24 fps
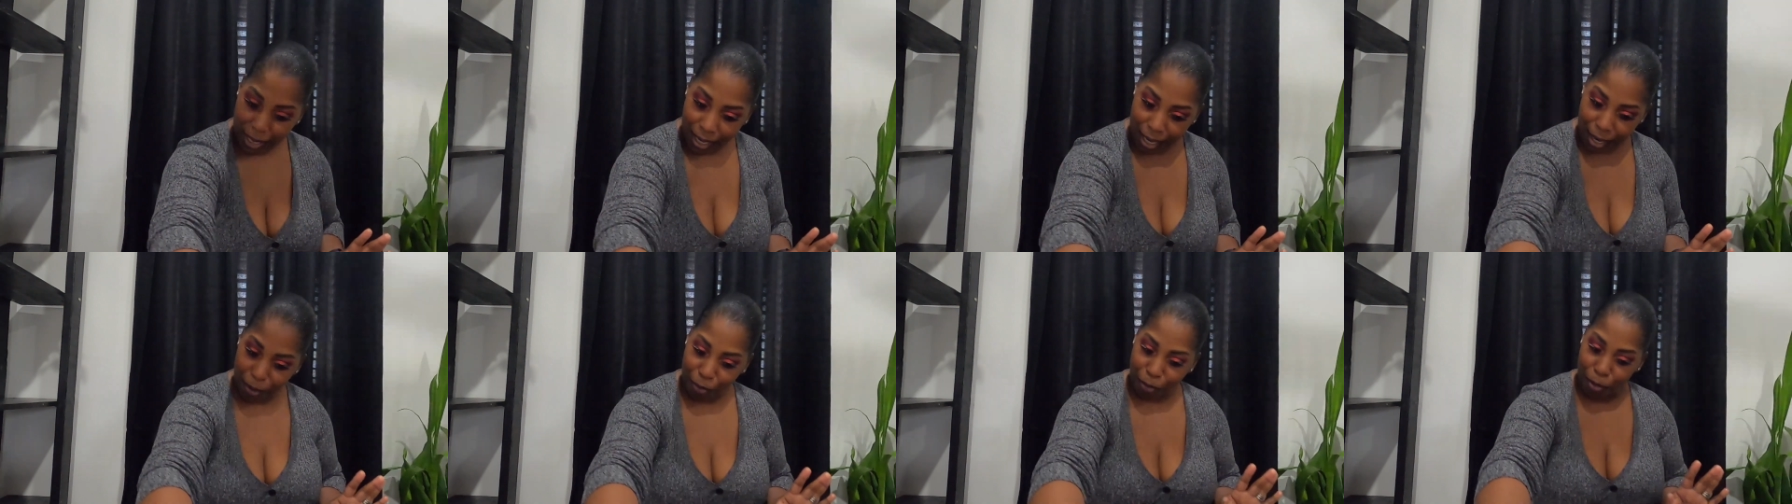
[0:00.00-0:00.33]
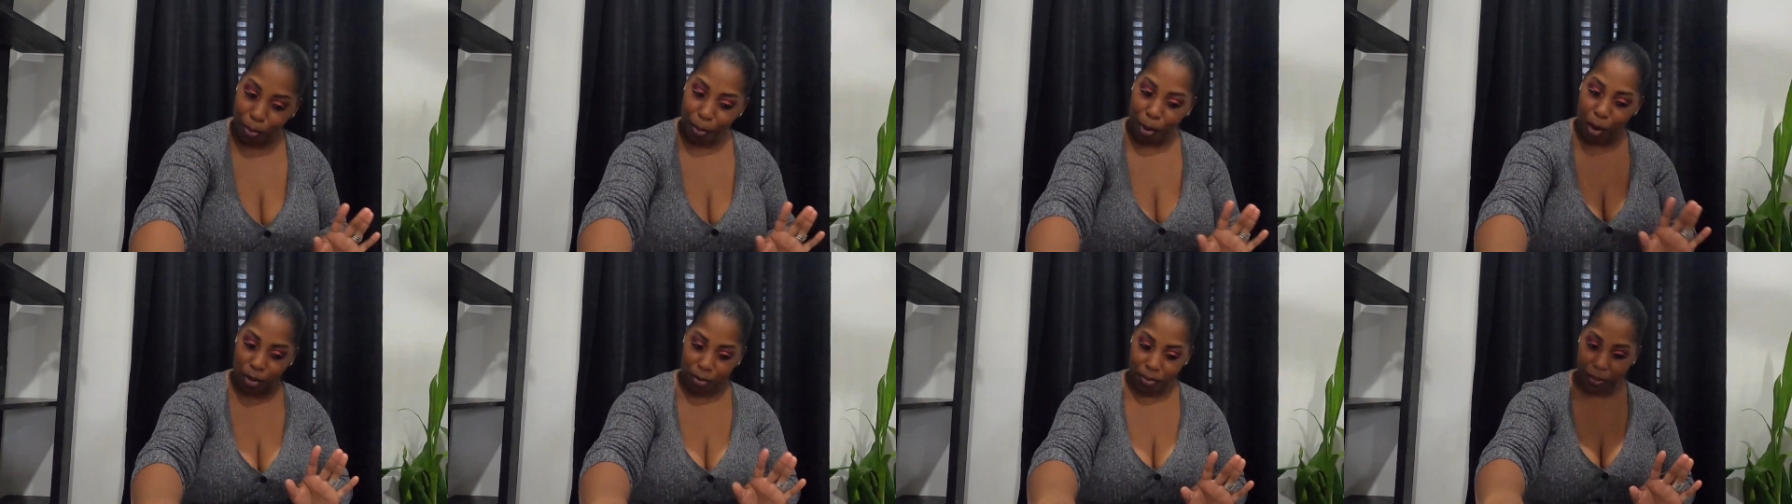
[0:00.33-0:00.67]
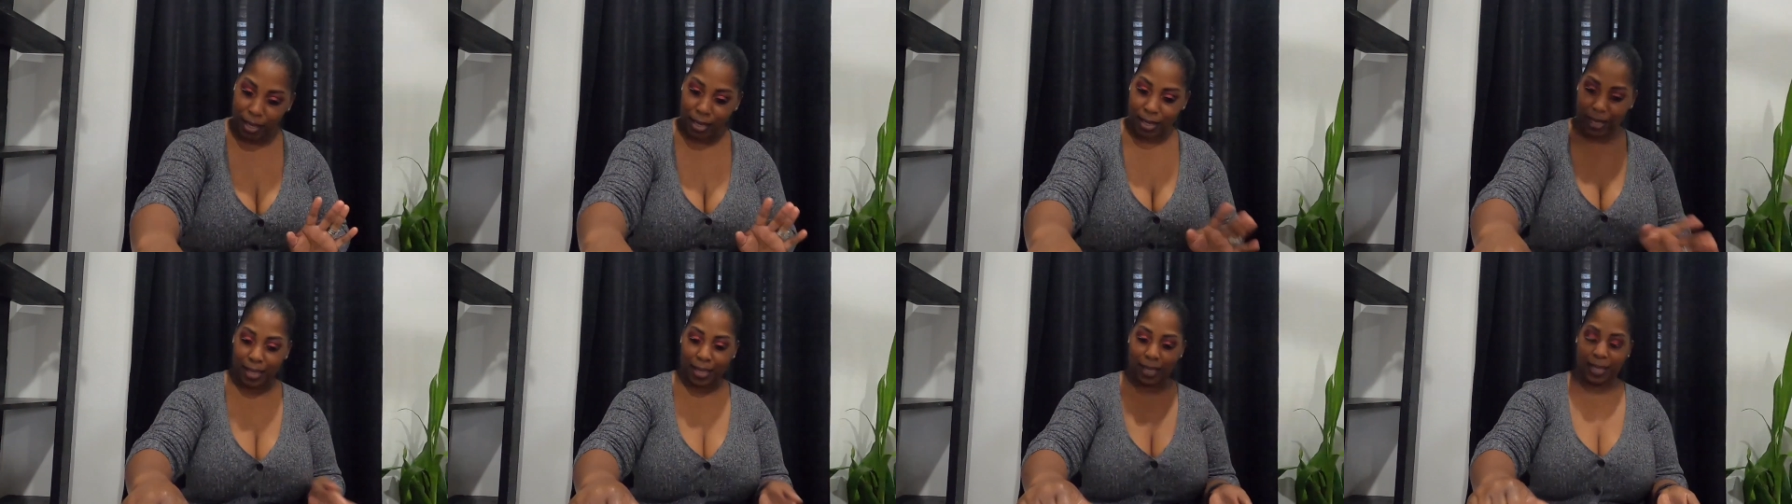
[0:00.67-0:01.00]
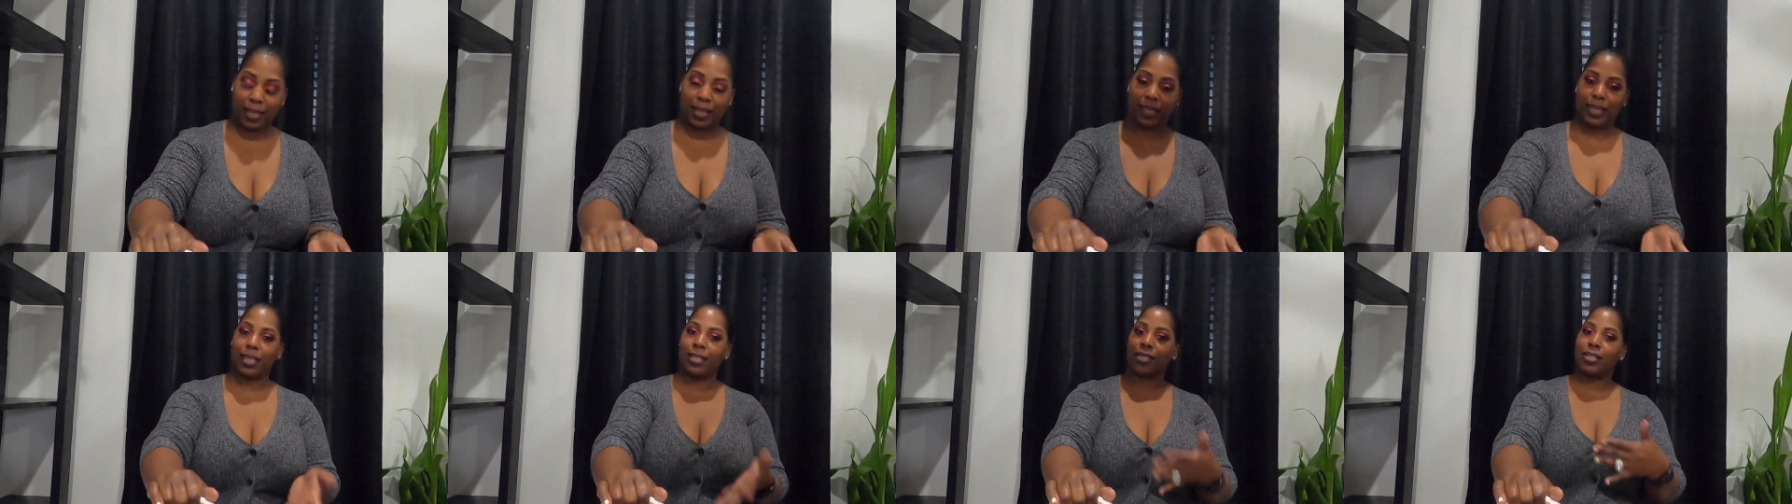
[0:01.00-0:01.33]
thing from
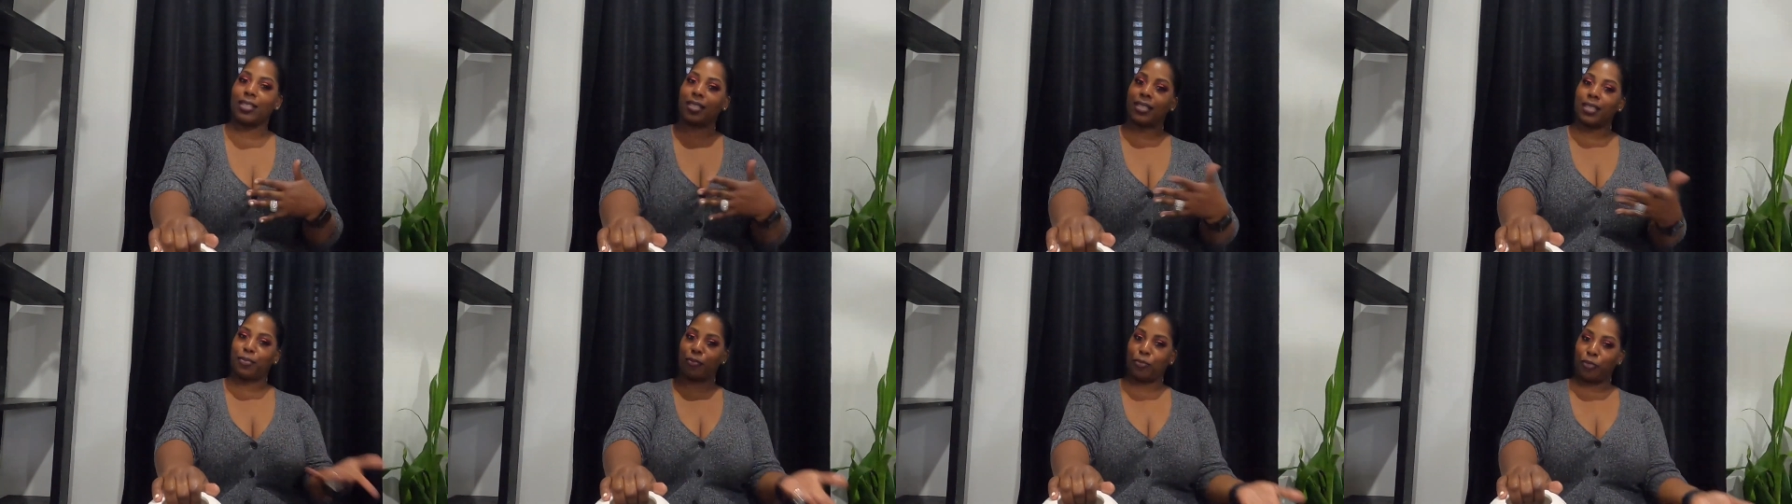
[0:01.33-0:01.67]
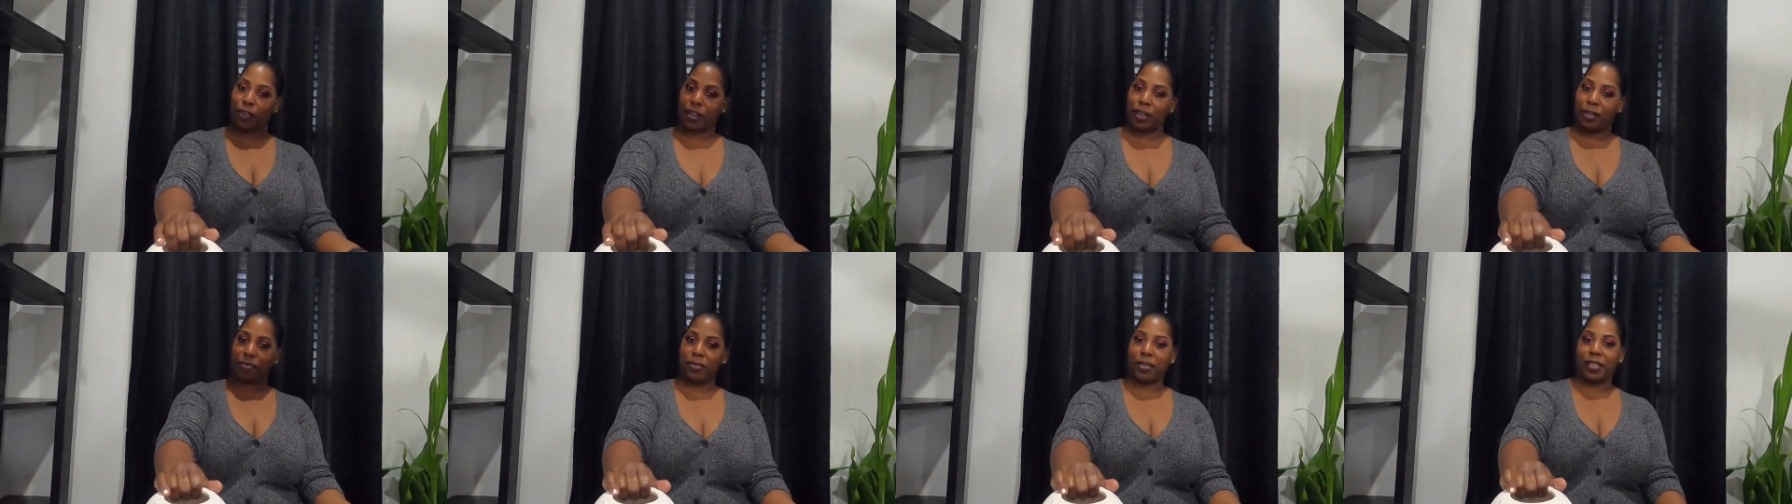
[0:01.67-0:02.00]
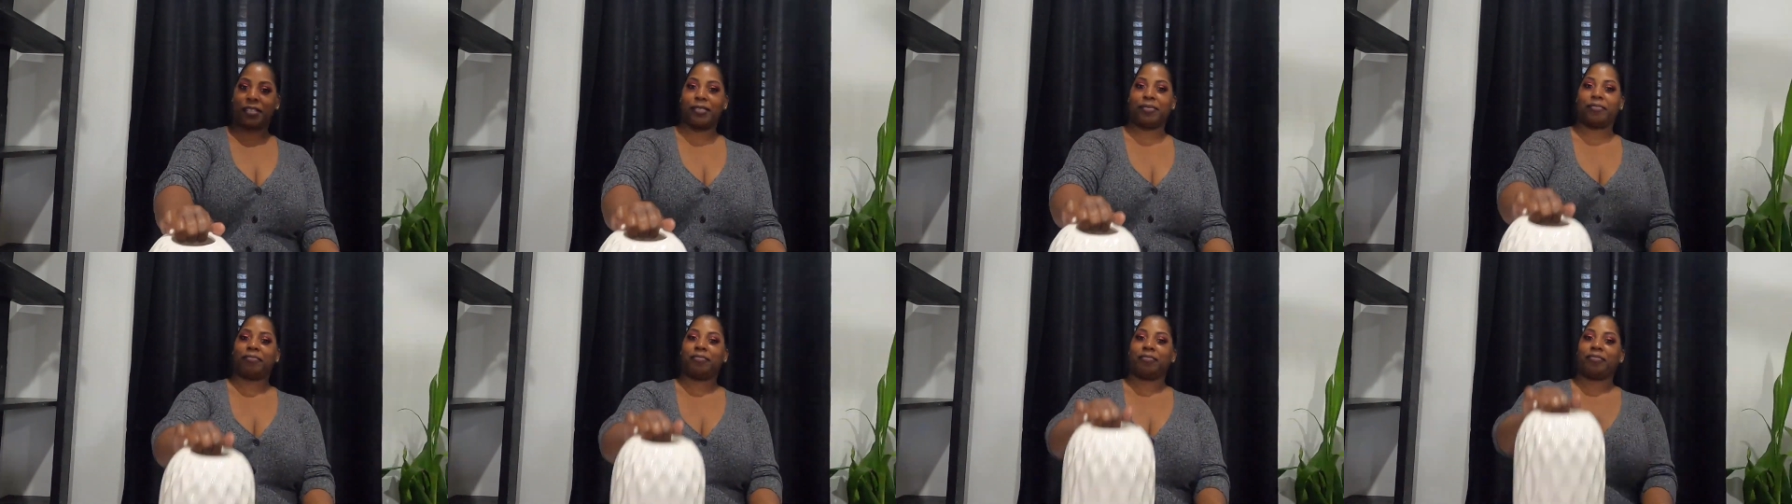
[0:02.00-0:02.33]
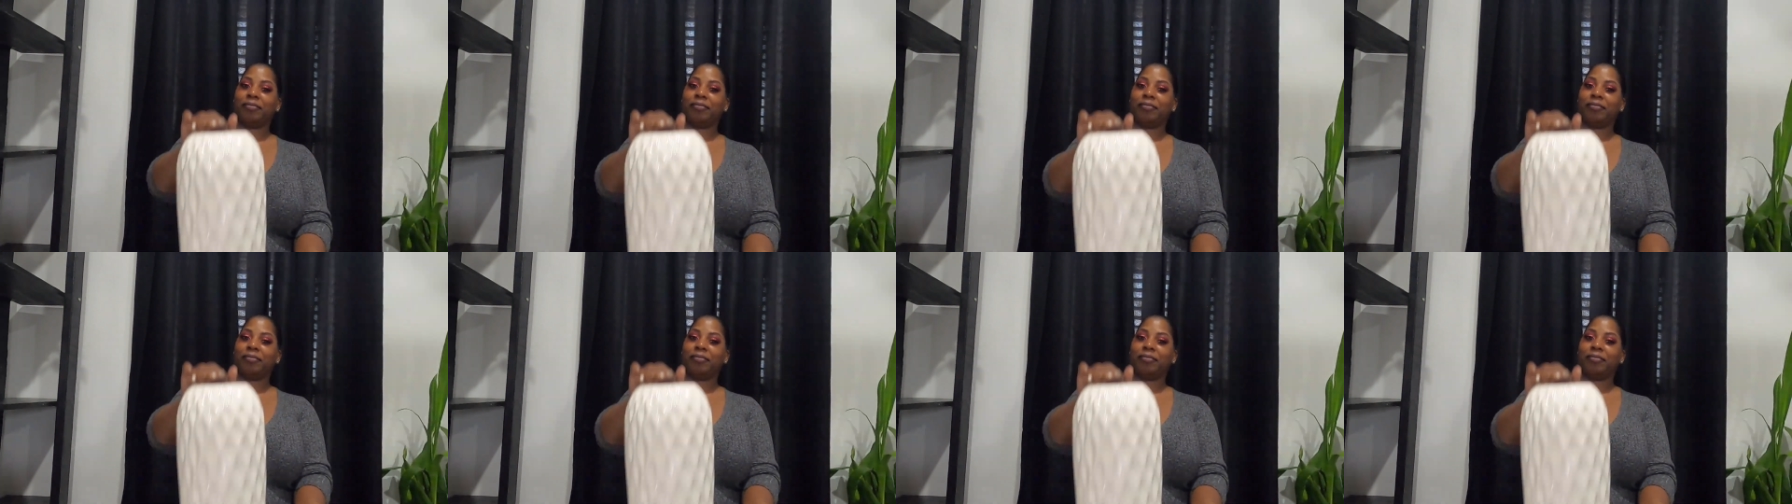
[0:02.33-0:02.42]
HomeGoods since it's in front of me.